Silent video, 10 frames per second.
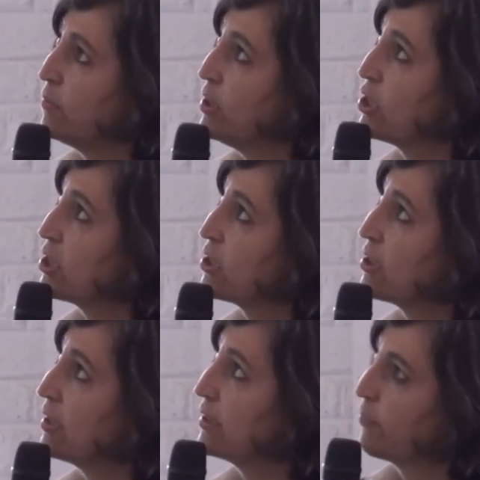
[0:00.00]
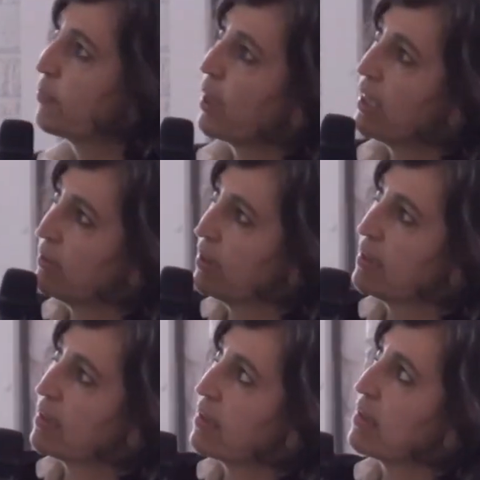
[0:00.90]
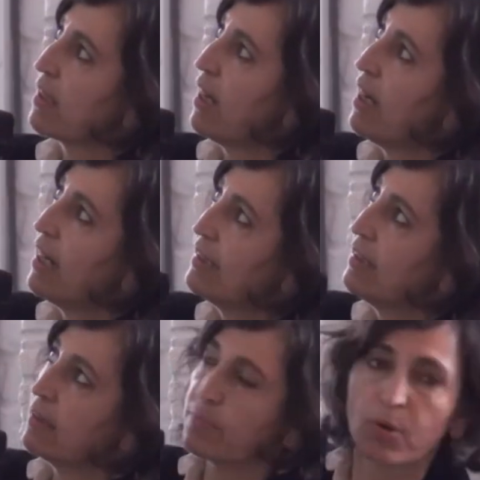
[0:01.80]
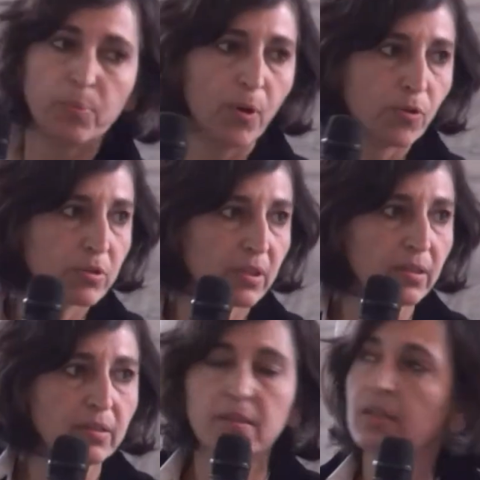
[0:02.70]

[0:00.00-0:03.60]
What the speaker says: which, this is the Zaha Hadid proposal,